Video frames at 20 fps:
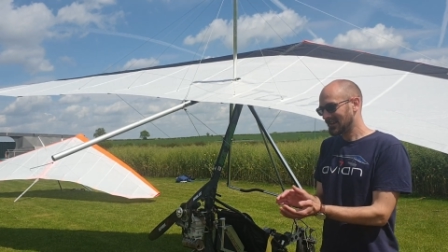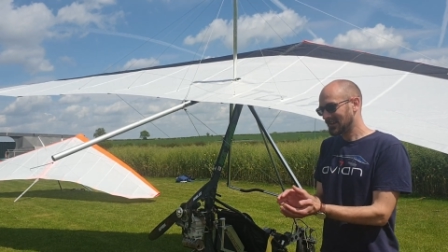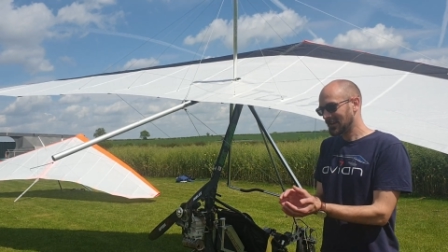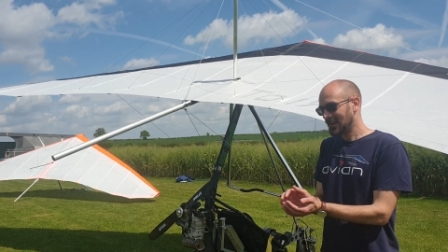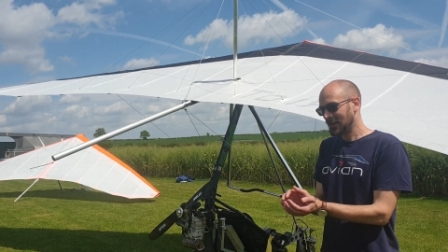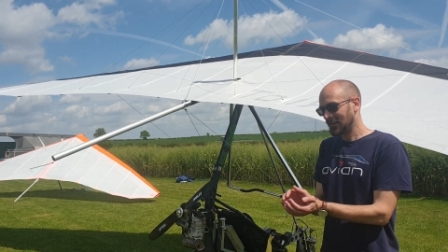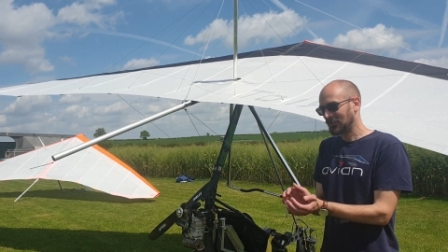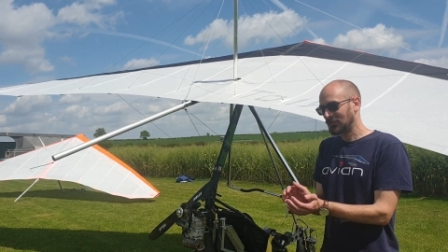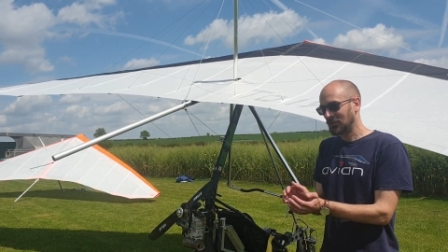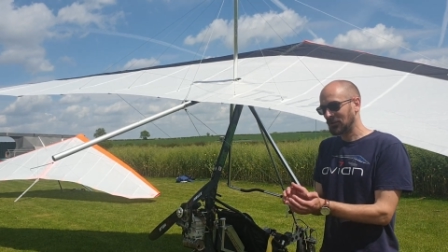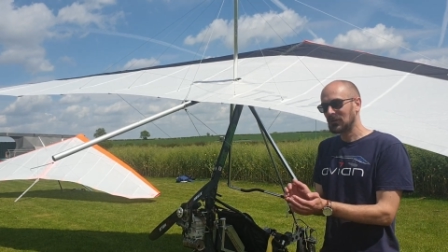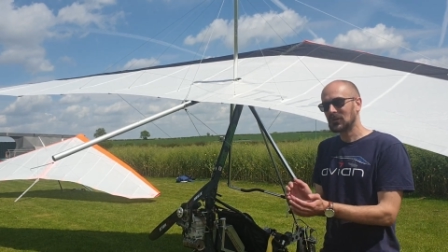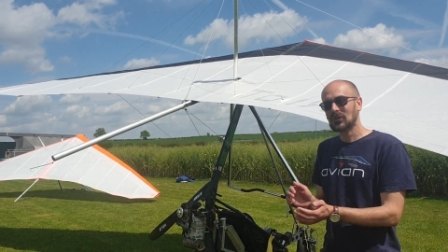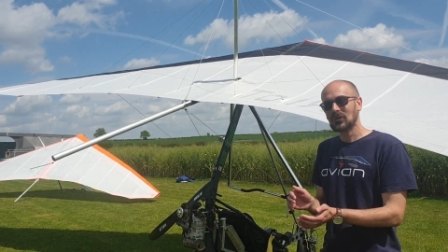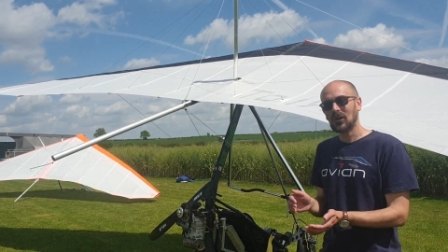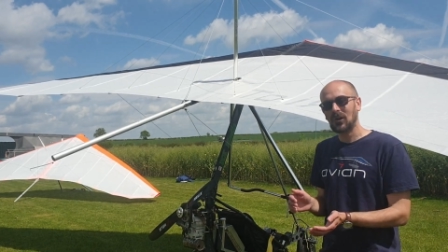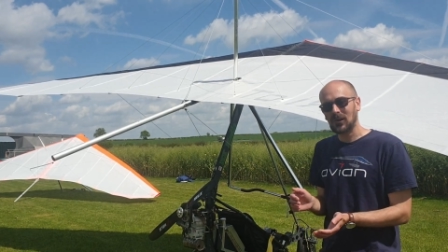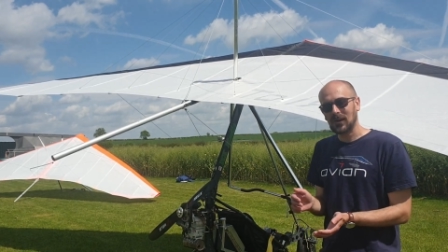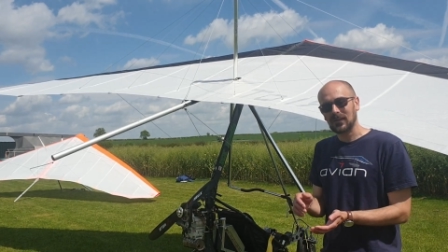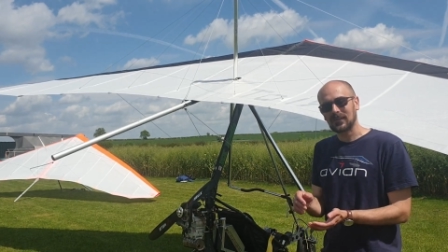yeah, so you're
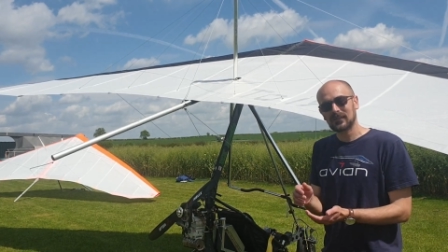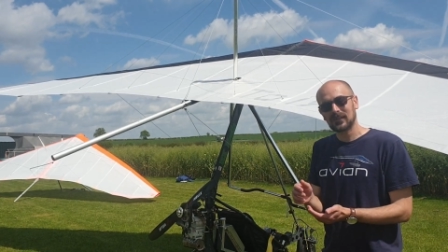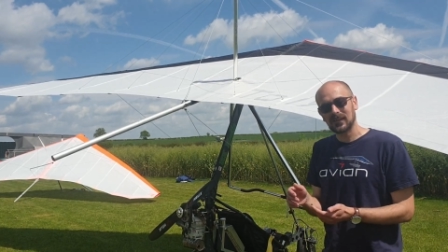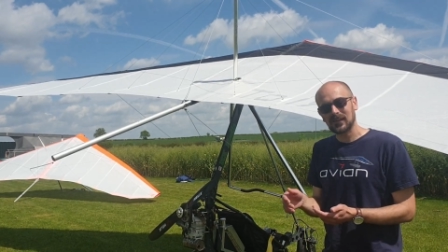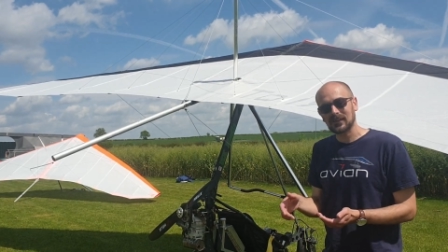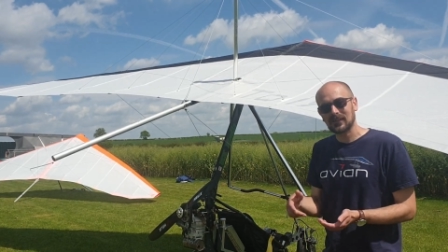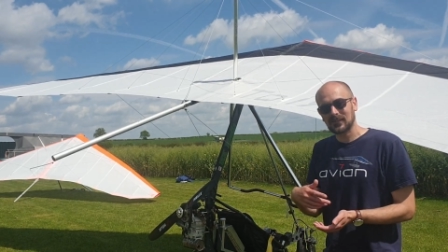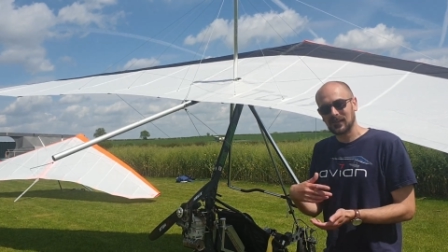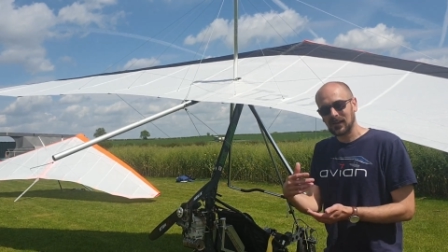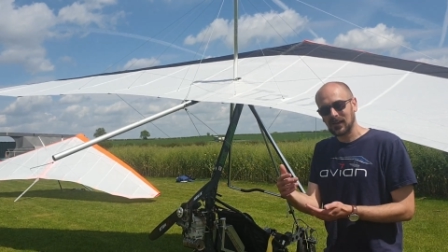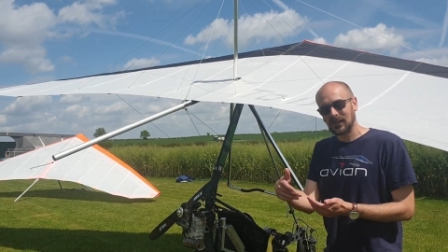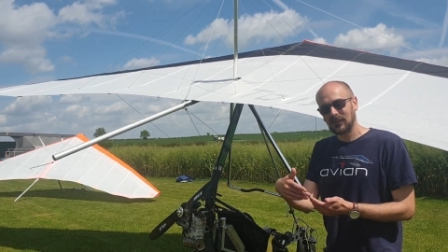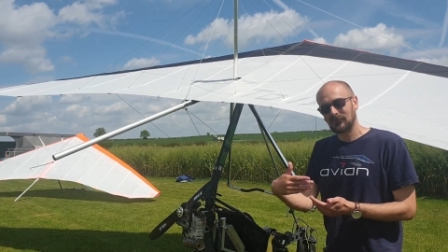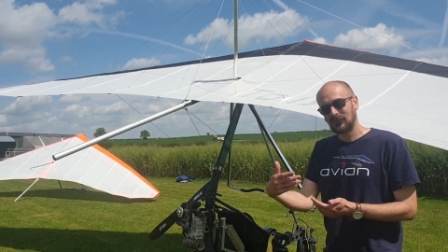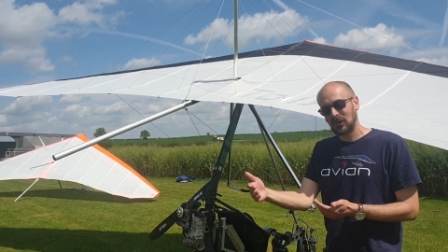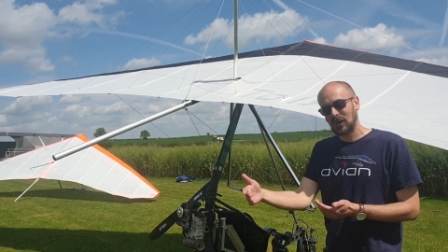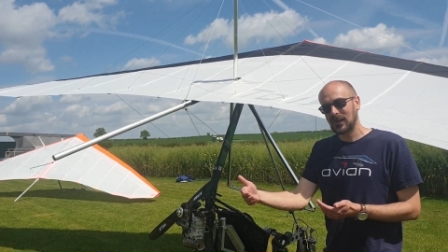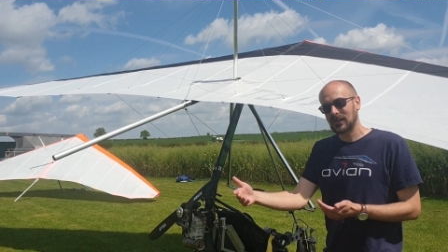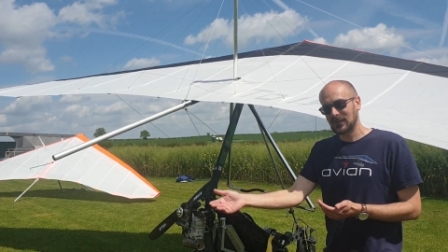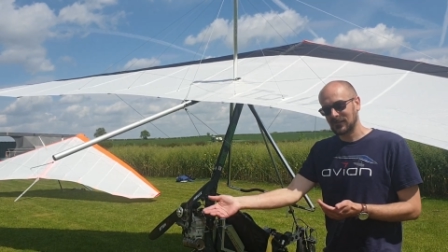not
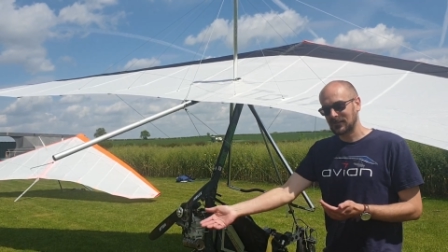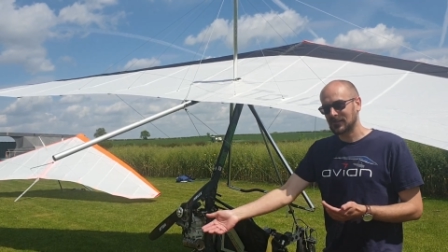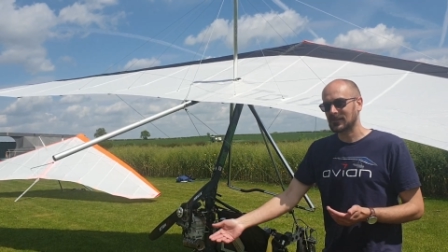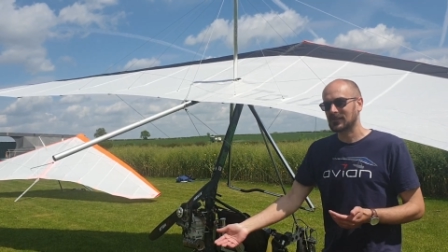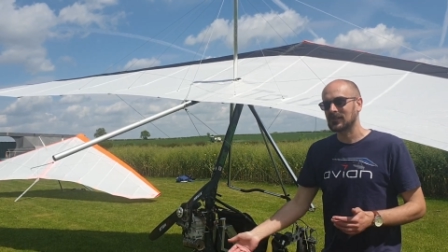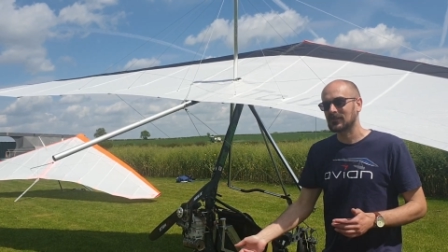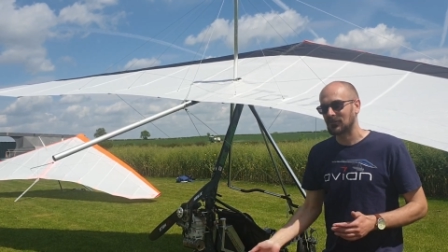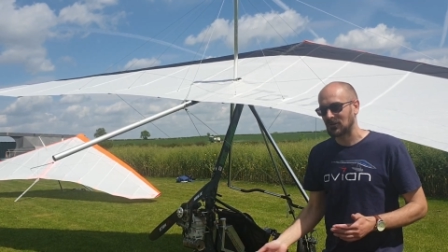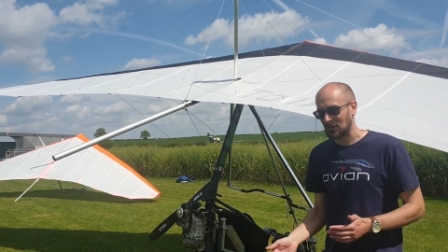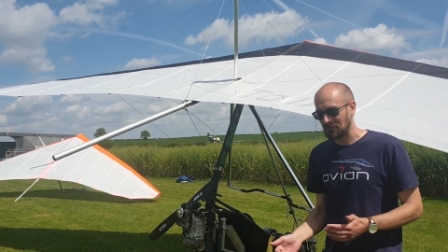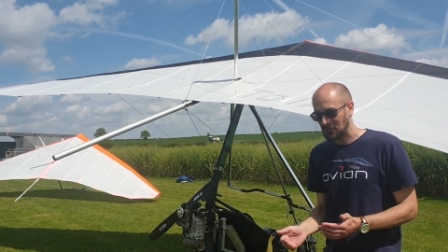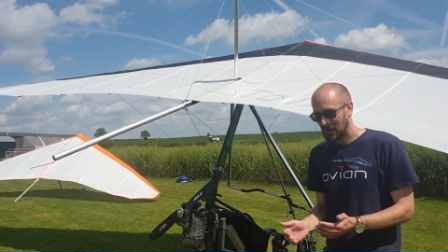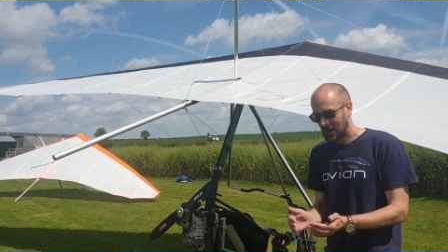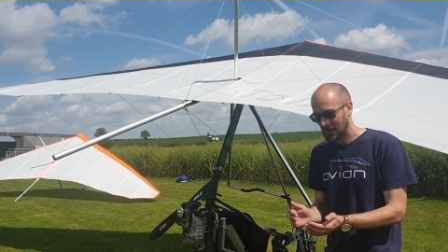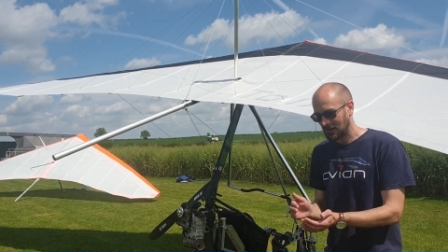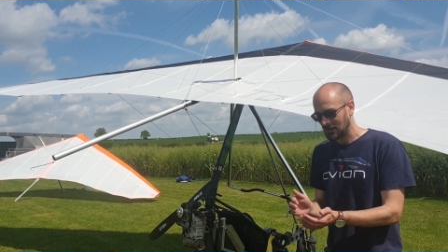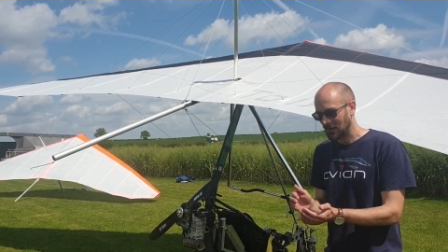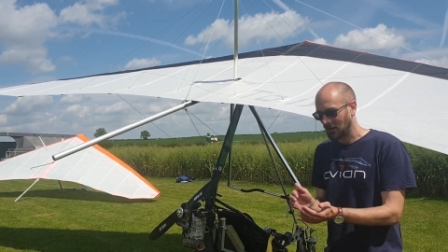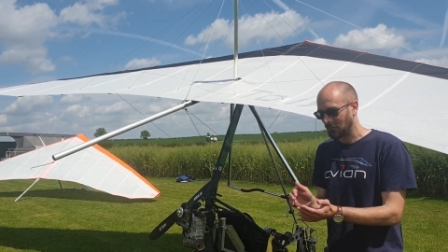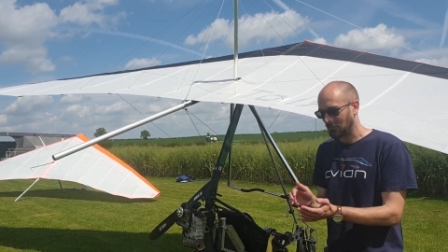flying at significant
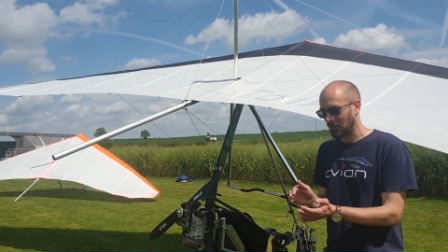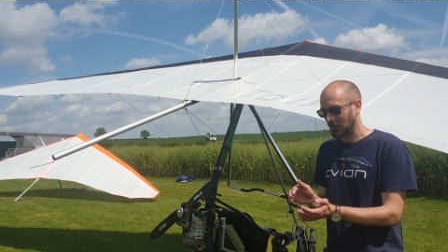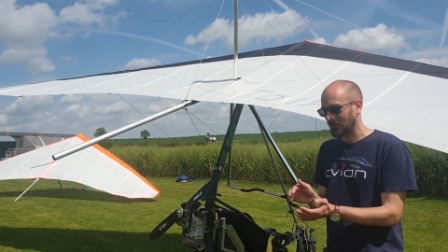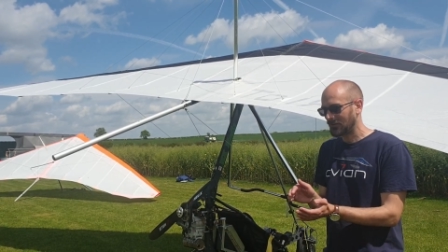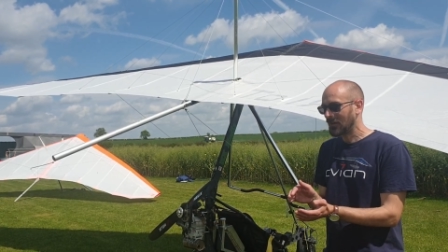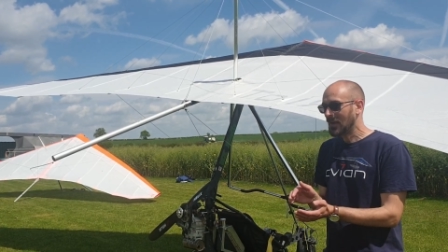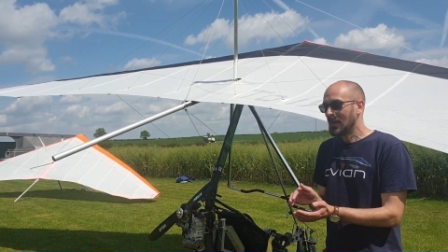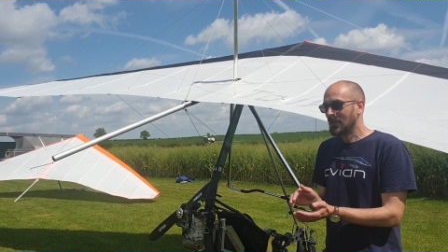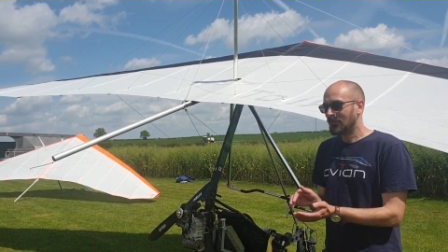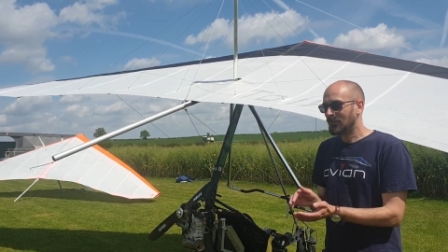Mach numbers,